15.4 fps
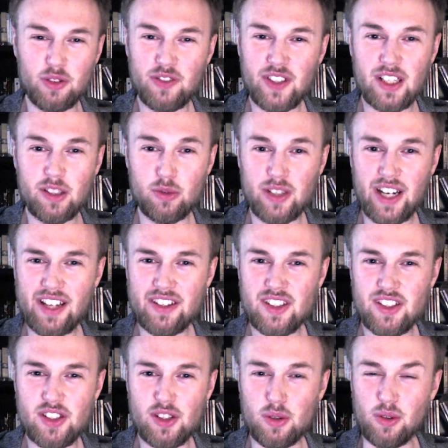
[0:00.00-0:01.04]
feel
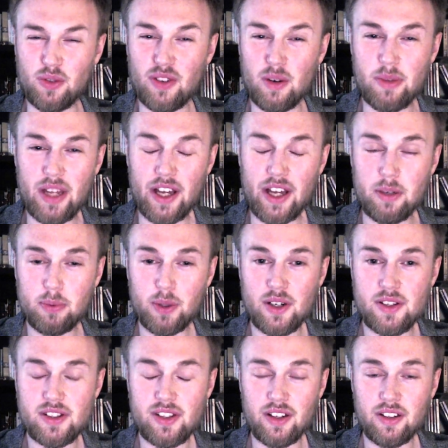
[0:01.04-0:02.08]
gratitude from the other
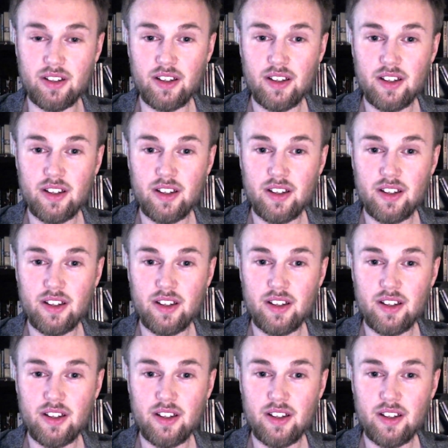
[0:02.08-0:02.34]
person.